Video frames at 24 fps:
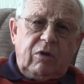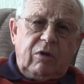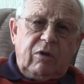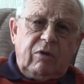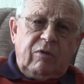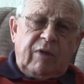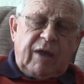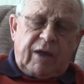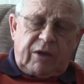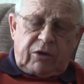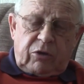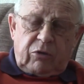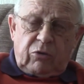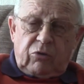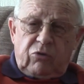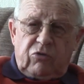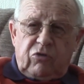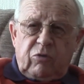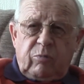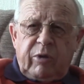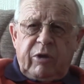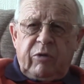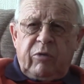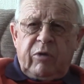that used
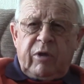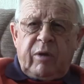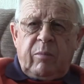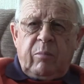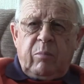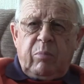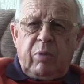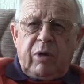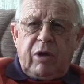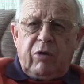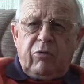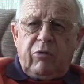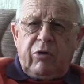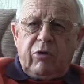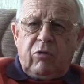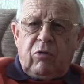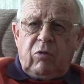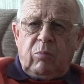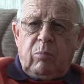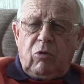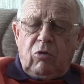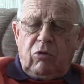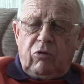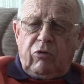to be the Imperial
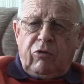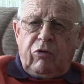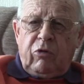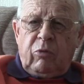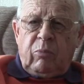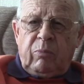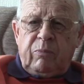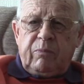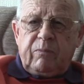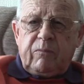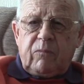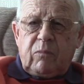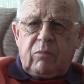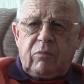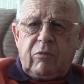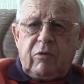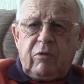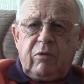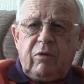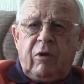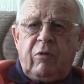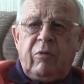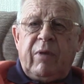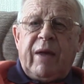Ballroom.
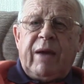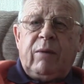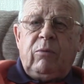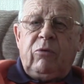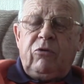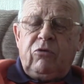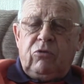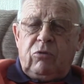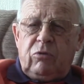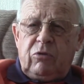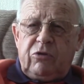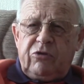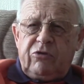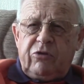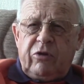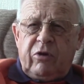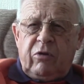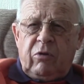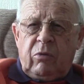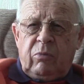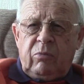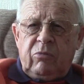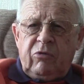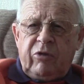And that was
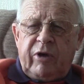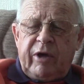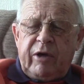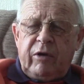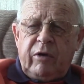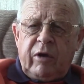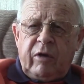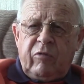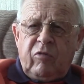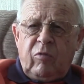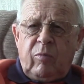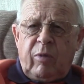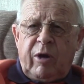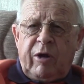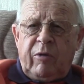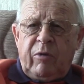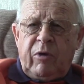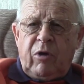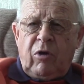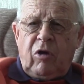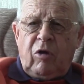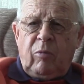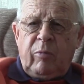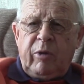also taken over by
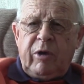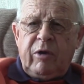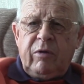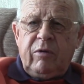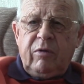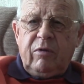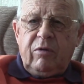the army.